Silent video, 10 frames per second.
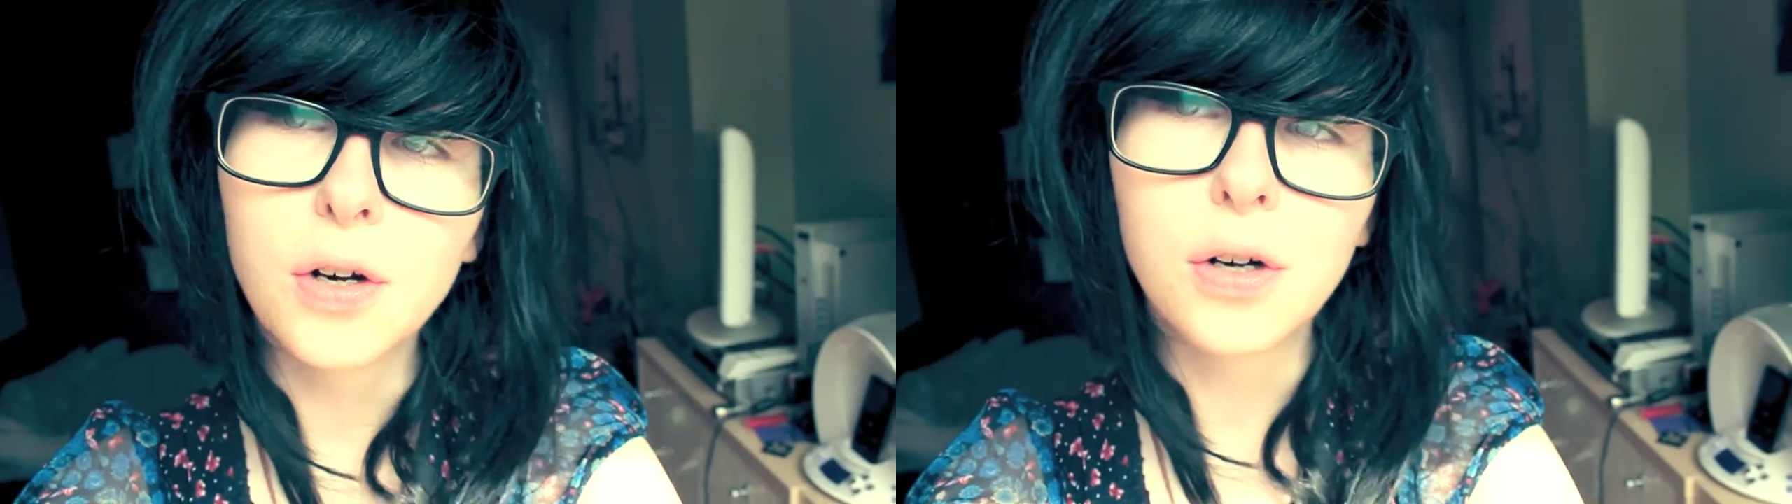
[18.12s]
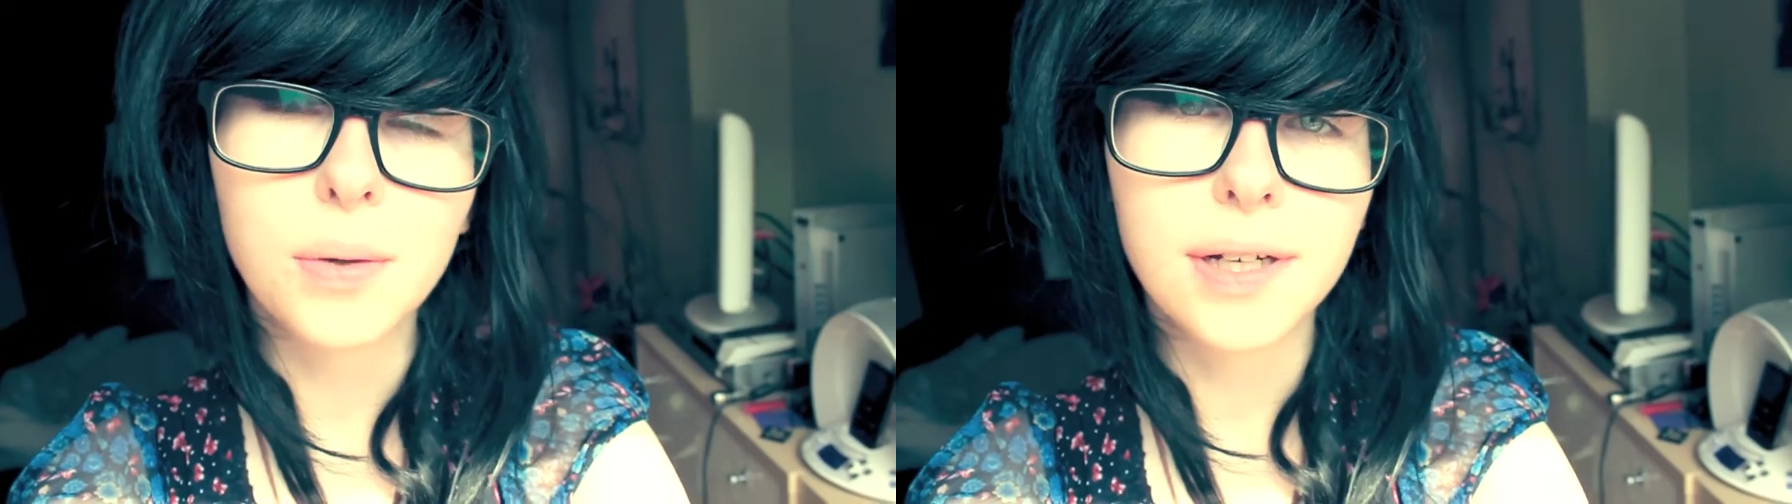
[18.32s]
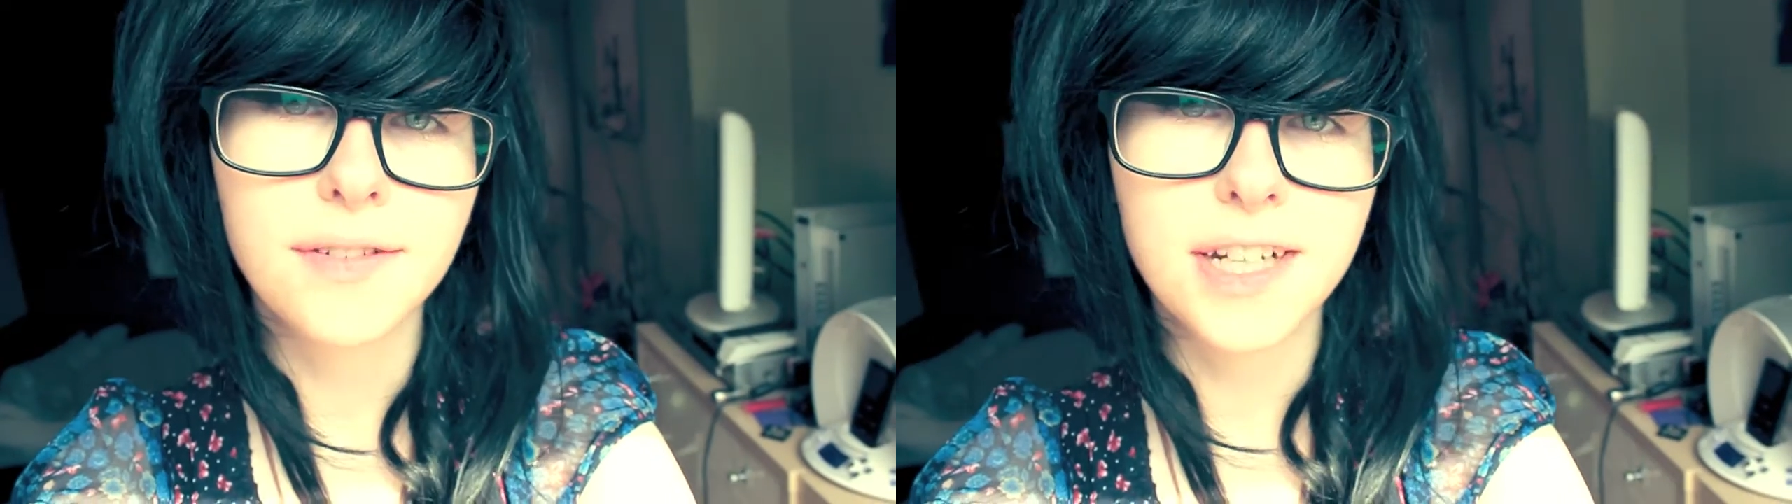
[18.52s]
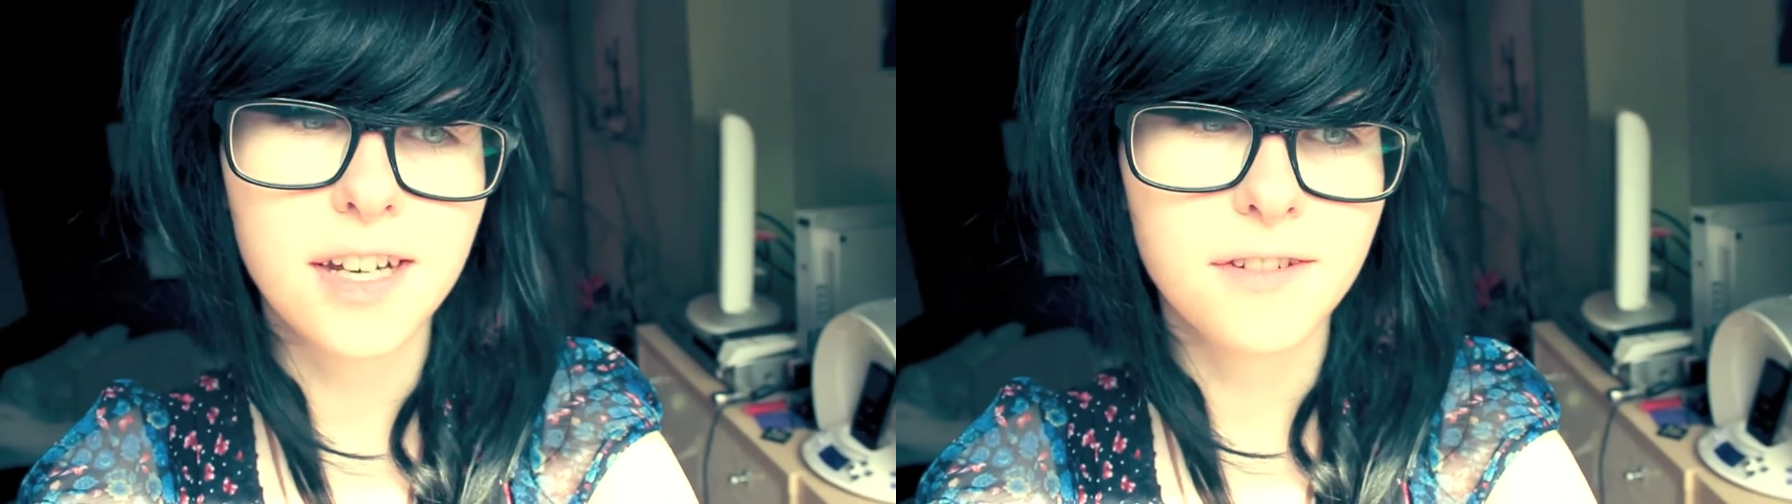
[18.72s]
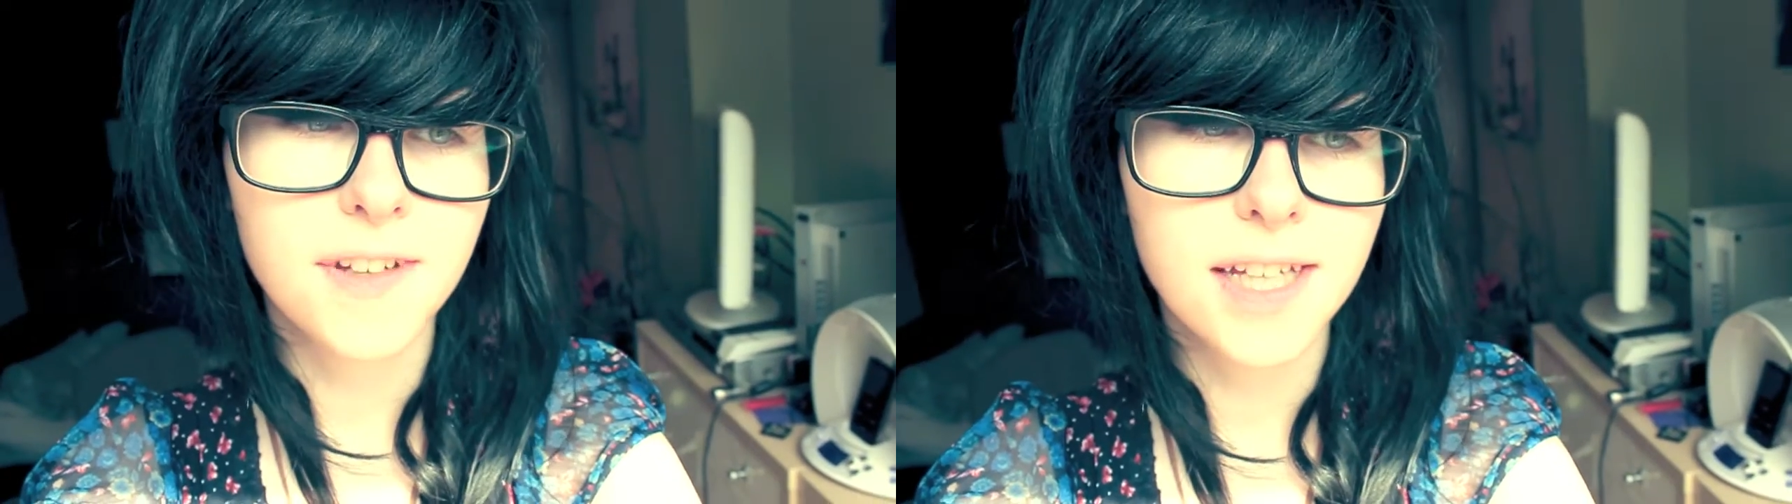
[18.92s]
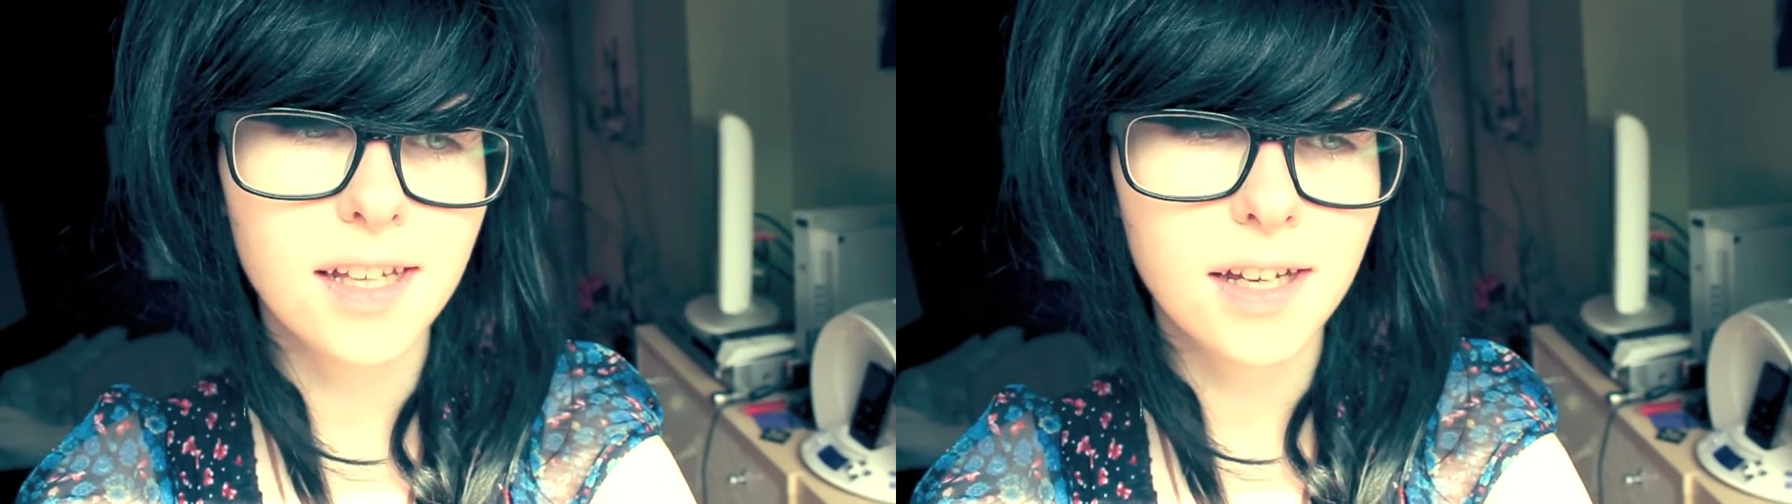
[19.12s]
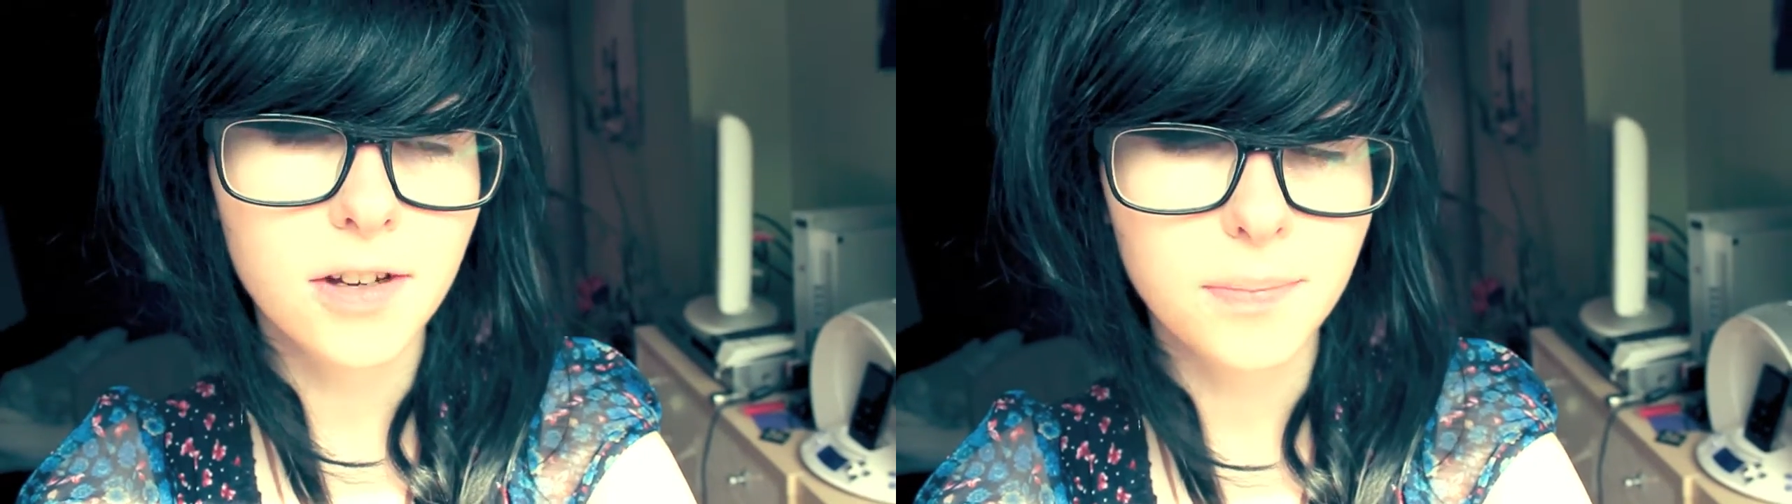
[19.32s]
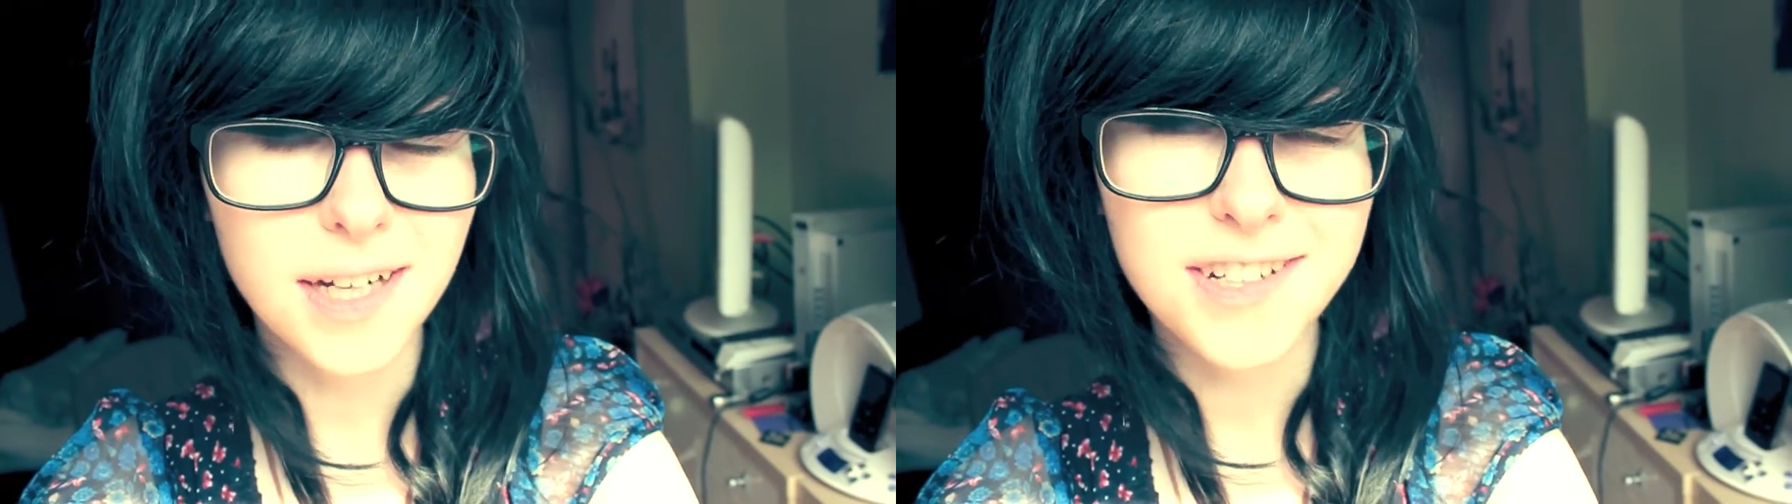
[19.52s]
or whatever day I feel
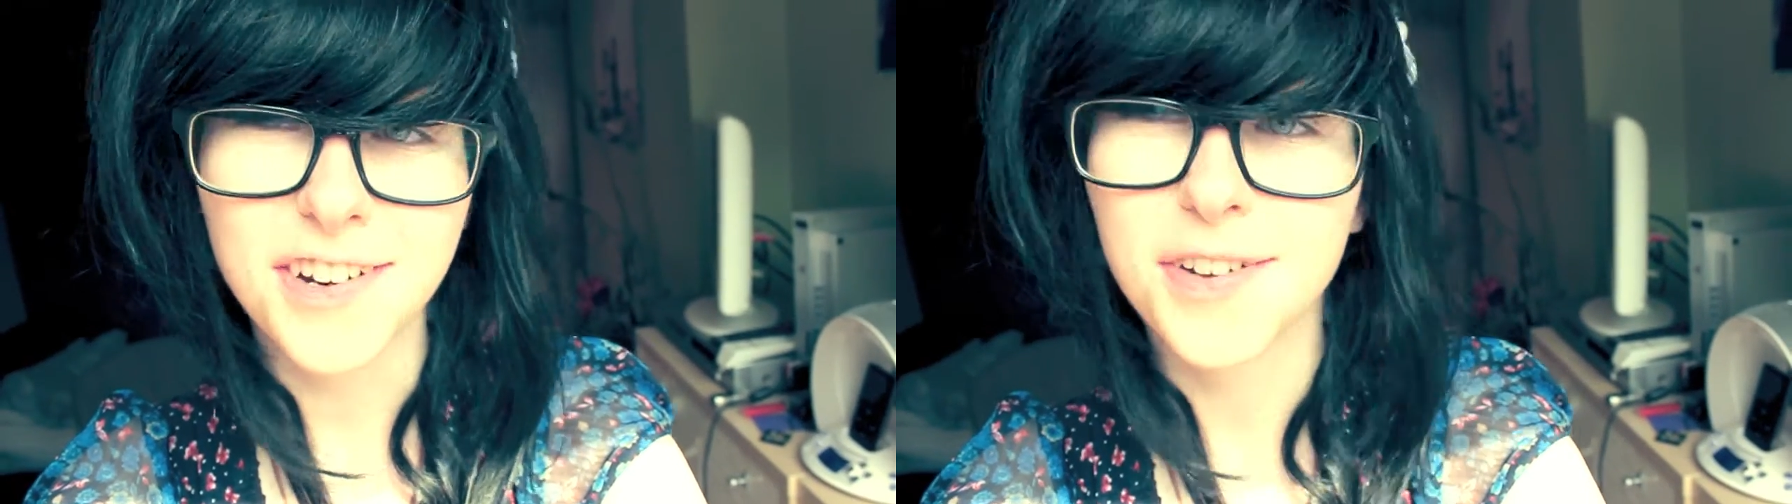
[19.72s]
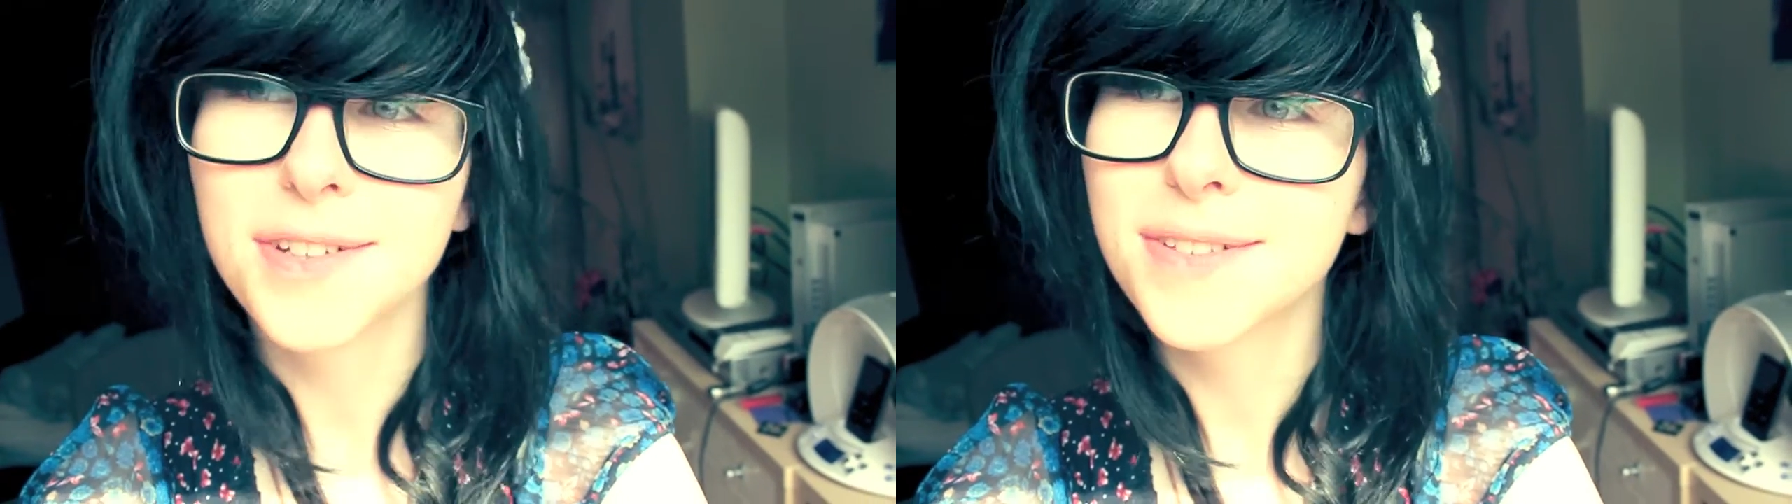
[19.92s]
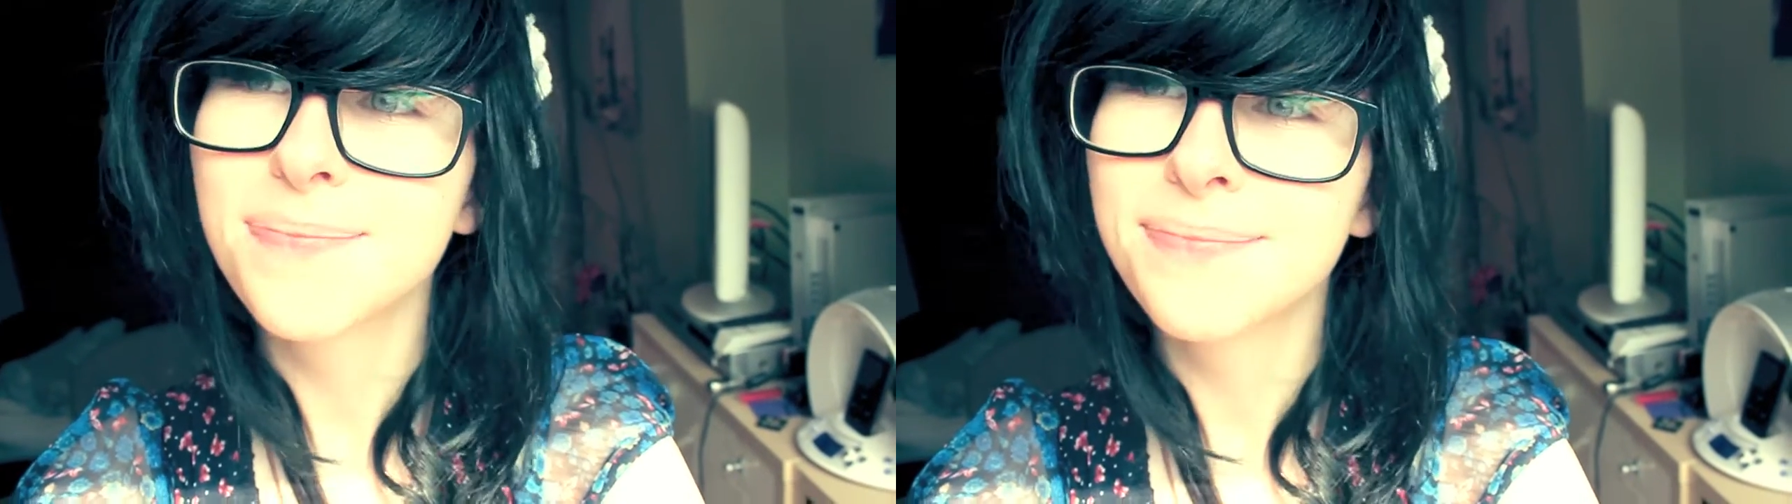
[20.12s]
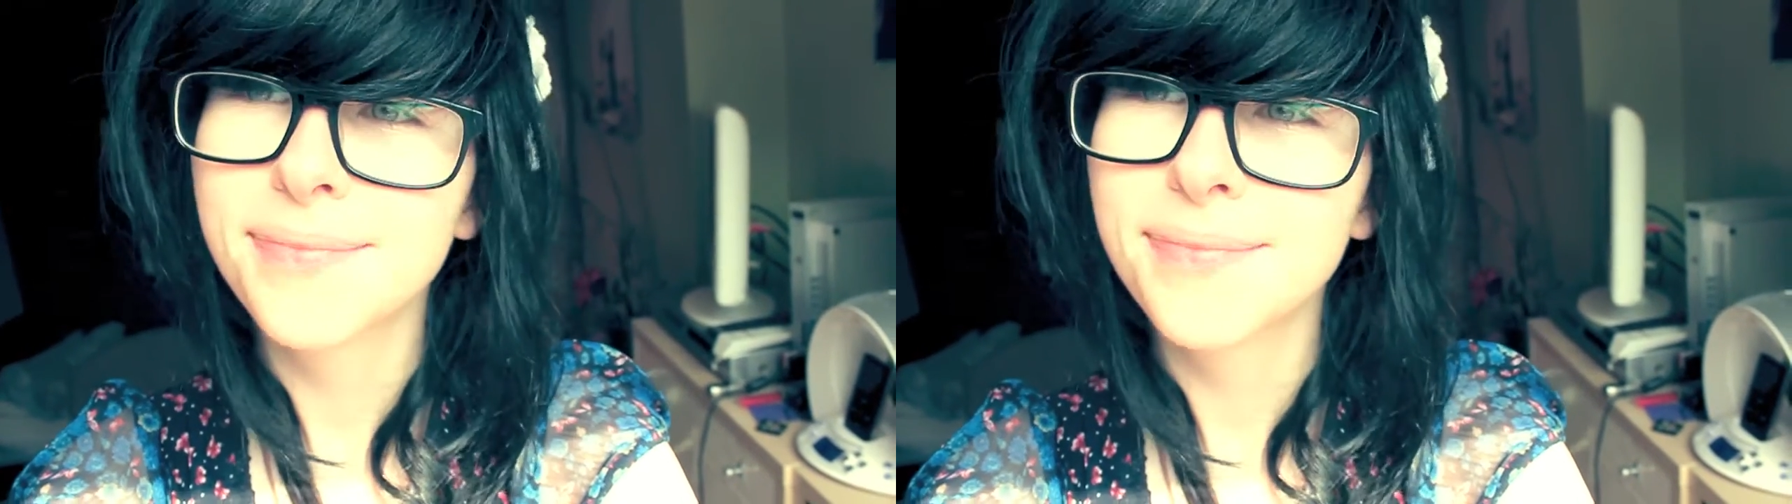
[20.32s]
like on my channels.